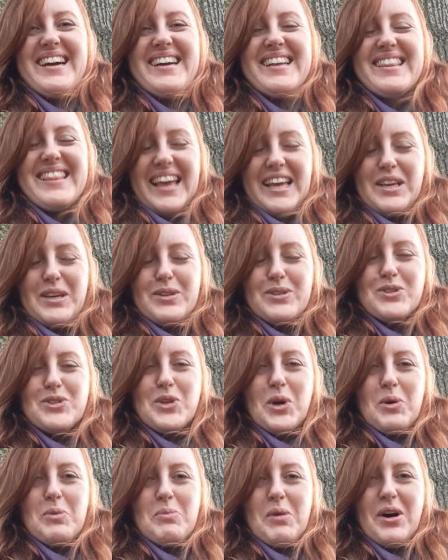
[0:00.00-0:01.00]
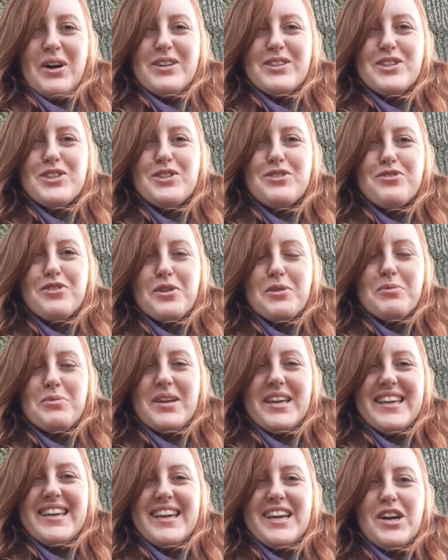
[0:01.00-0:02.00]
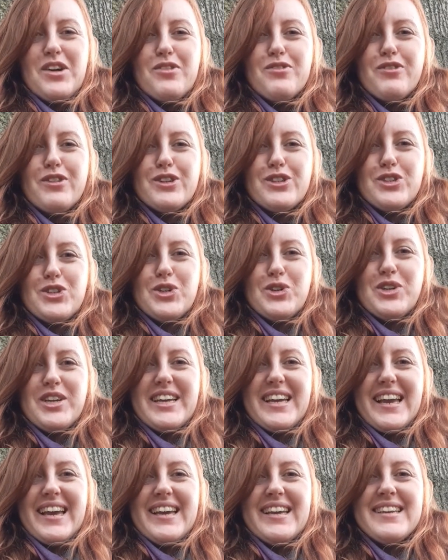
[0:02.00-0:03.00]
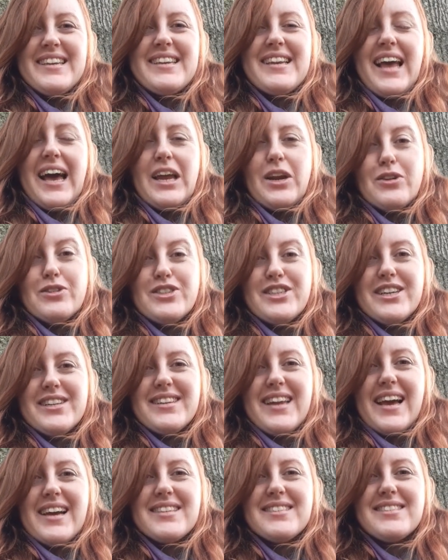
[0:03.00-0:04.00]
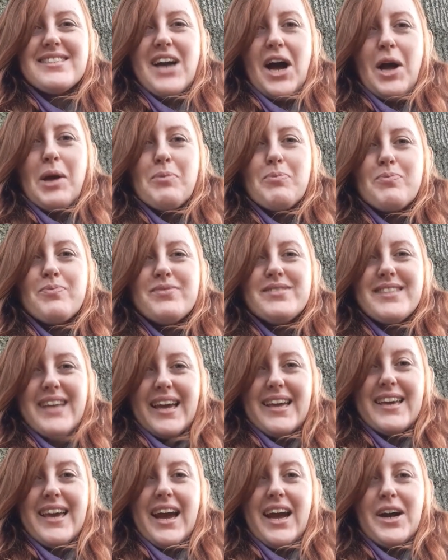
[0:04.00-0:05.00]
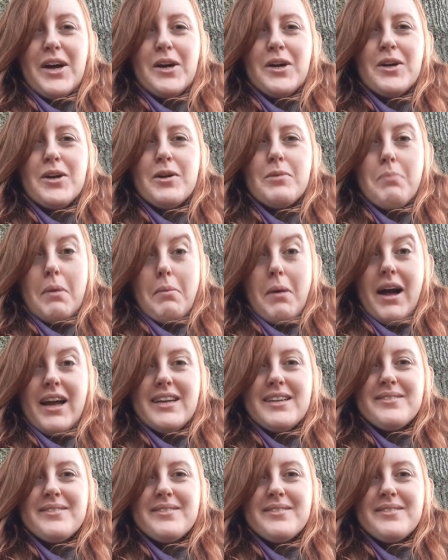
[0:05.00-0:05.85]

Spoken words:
thank you so much for being here, for tuning in, and until next time, take care. Bye